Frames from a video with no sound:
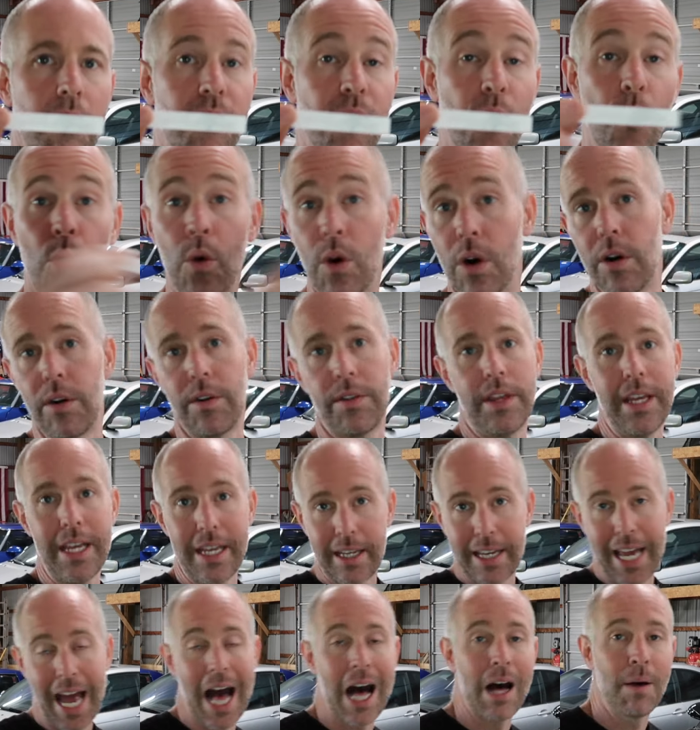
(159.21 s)
for the
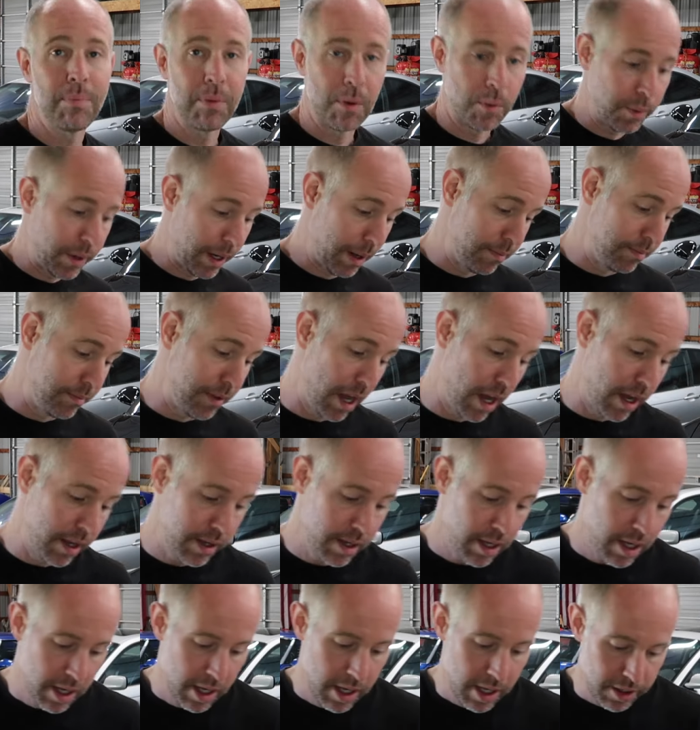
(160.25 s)
caliper when I'm
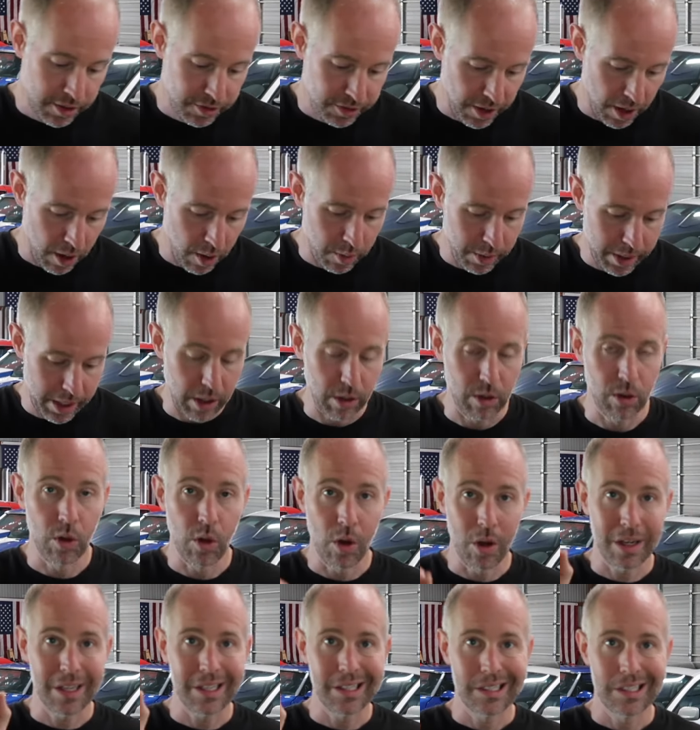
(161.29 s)
done, so it'll
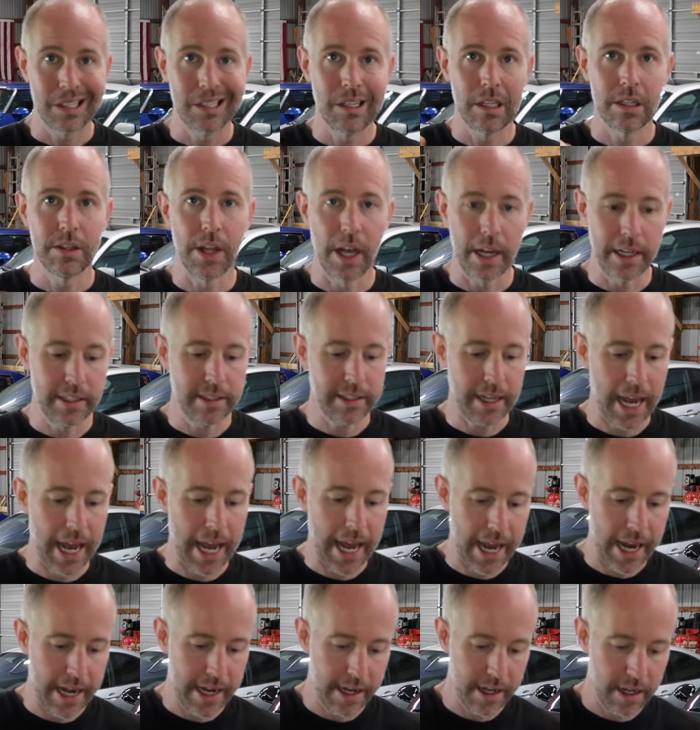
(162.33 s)
look nice
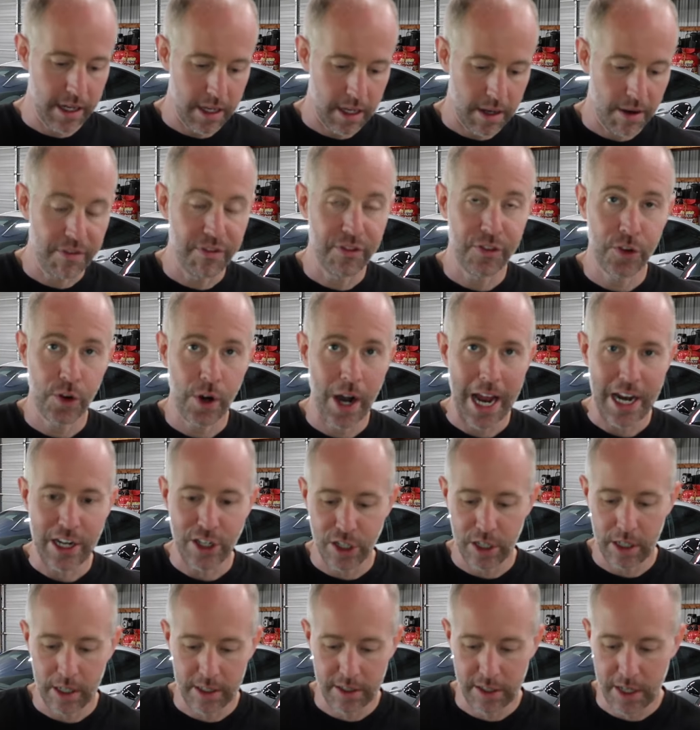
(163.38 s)
and
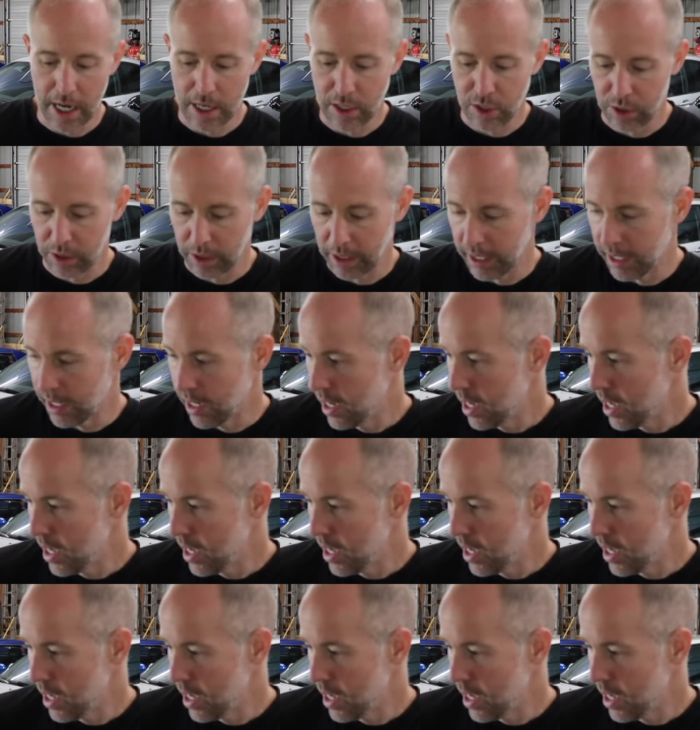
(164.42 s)
fresh essentially.